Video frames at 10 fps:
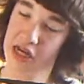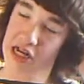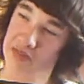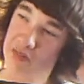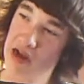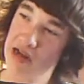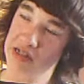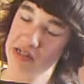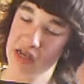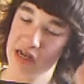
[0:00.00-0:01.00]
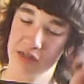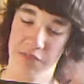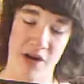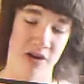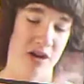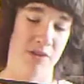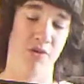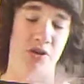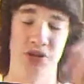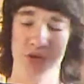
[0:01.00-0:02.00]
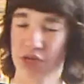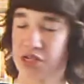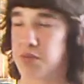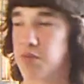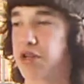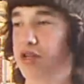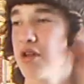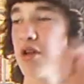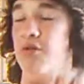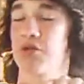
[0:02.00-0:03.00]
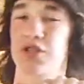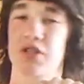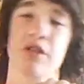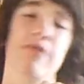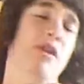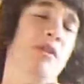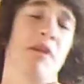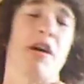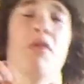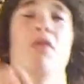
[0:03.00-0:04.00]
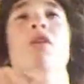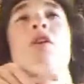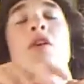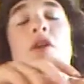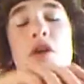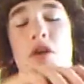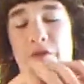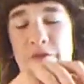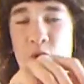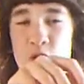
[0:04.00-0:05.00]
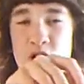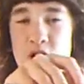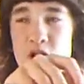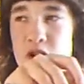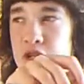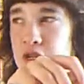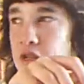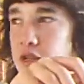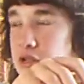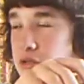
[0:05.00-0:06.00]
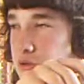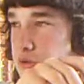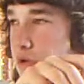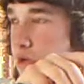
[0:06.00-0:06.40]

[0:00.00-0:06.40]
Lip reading: It's powering an M120 spring in there, which is giving it about 400 to